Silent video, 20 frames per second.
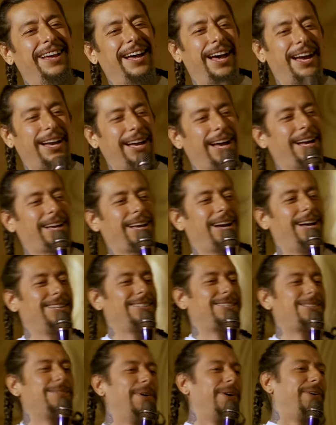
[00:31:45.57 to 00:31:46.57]
I got
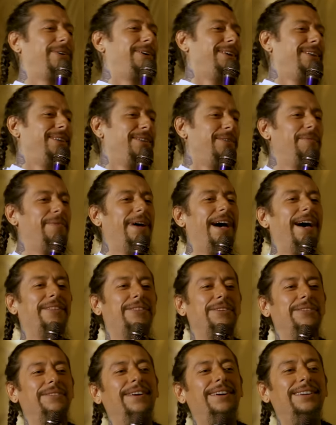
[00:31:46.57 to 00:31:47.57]
caught smoking in the
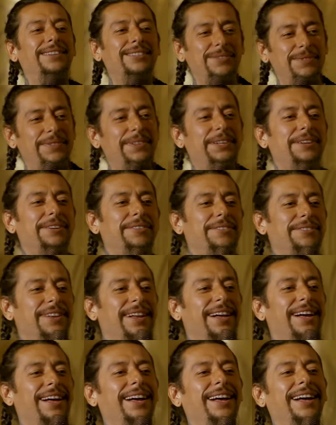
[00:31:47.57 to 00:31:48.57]
bathroom on a Spirit
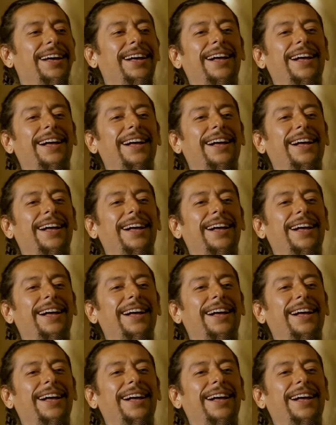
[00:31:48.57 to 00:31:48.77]
flight.